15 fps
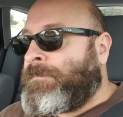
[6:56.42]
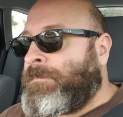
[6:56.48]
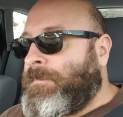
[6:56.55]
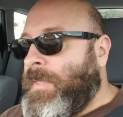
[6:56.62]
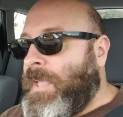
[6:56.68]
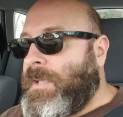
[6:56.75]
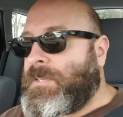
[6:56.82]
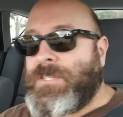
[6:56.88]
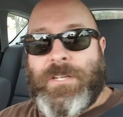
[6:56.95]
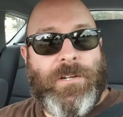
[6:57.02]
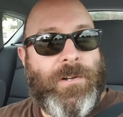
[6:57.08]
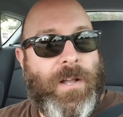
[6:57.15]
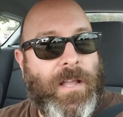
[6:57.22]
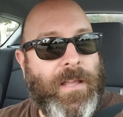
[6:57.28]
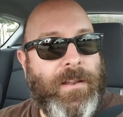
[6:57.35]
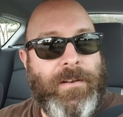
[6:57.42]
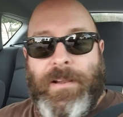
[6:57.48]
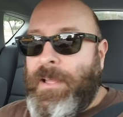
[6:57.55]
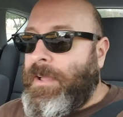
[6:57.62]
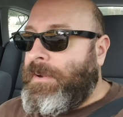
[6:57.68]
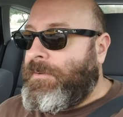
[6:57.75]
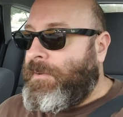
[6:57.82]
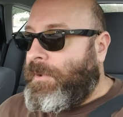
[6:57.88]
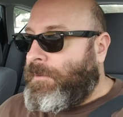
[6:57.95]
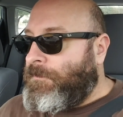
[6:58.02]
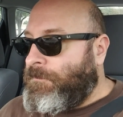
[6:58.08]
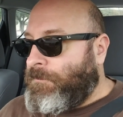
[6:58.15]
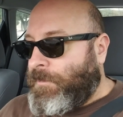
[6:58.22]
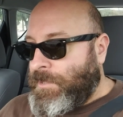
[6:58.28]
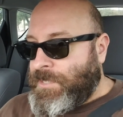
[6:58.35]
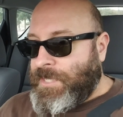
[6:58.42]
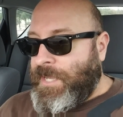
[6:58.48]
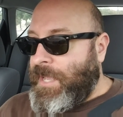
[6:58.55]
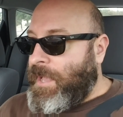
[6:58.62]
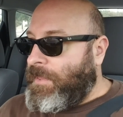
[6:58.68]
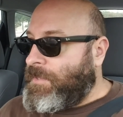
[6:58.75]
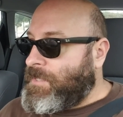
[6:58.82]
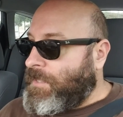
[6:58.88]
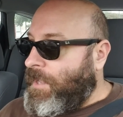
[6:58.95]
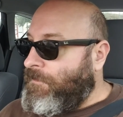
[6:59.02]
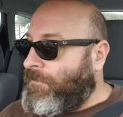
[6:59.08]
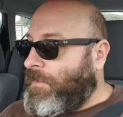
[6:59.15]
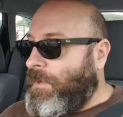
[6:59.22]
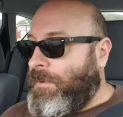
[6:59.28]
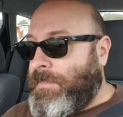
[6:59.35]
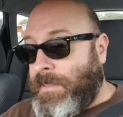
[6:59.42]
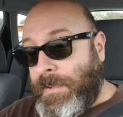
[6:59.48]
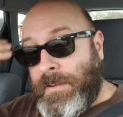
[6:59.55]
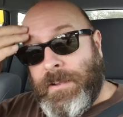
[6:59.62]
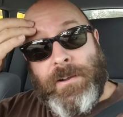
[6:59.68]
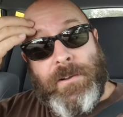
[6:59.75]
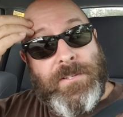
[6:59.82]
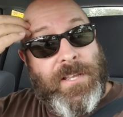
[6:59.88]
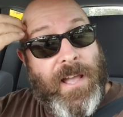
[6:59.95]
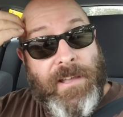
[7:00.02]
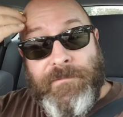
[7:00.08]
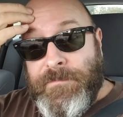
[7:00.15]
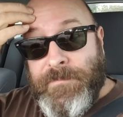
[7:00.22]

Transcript: Yeah, so I don't know. We'll see how this life vlog thing goes. I've,